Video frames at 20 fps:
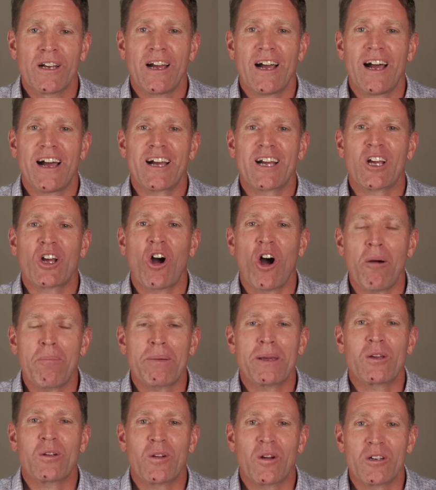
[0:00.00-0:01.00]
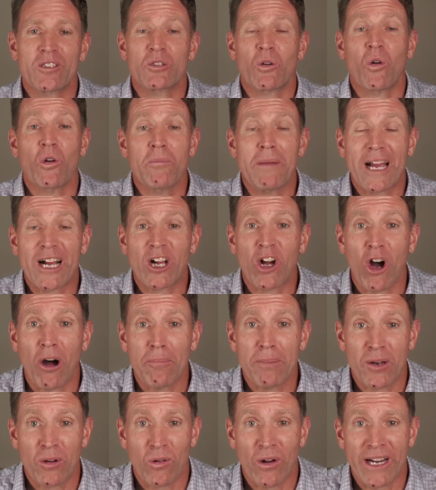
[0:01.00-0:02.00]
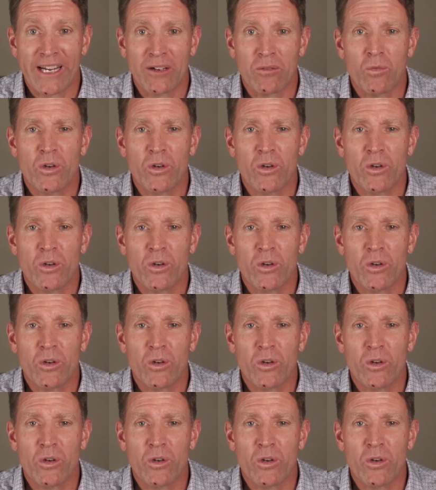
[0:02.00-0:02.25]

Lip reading: It's all about copywriting,